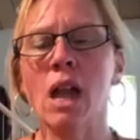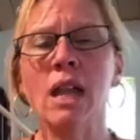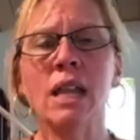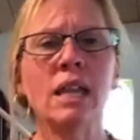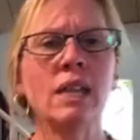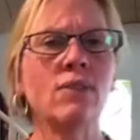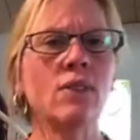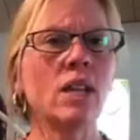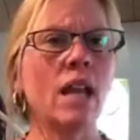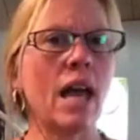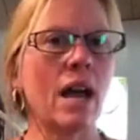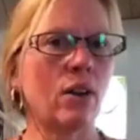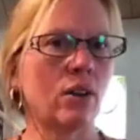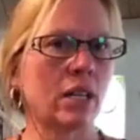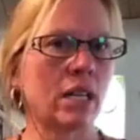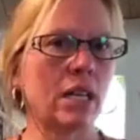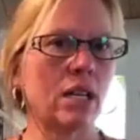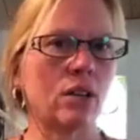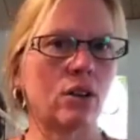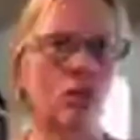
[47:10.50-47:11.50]
and even
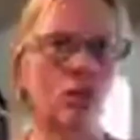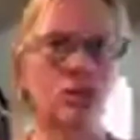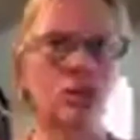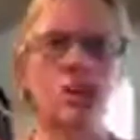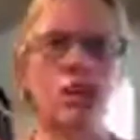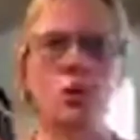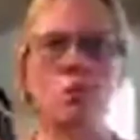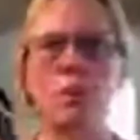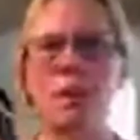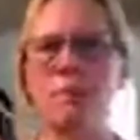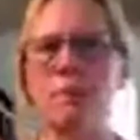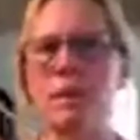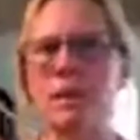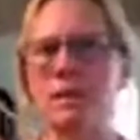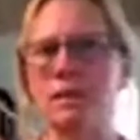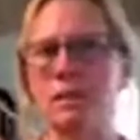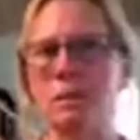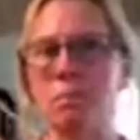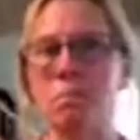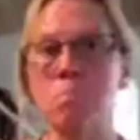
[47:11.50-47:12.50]
out here, there may
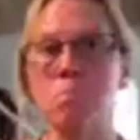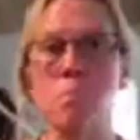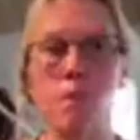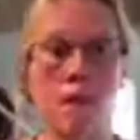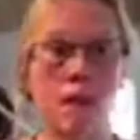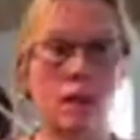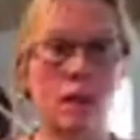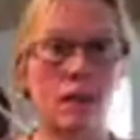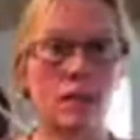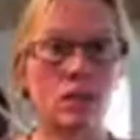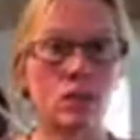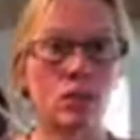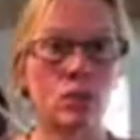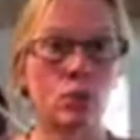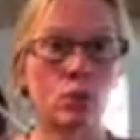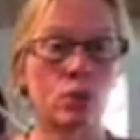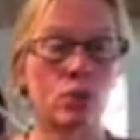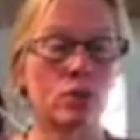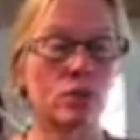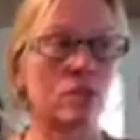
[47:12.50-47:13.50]
be some Mennonite
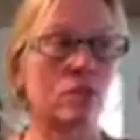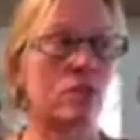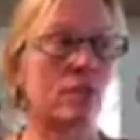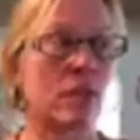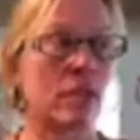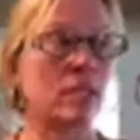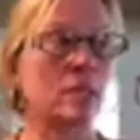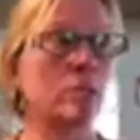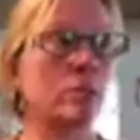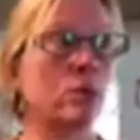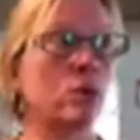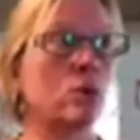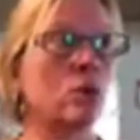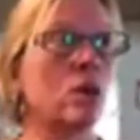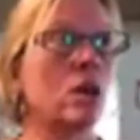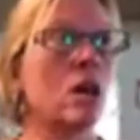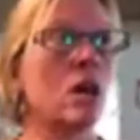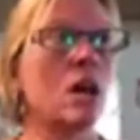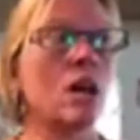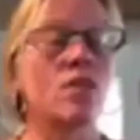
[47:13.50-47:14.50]
stores available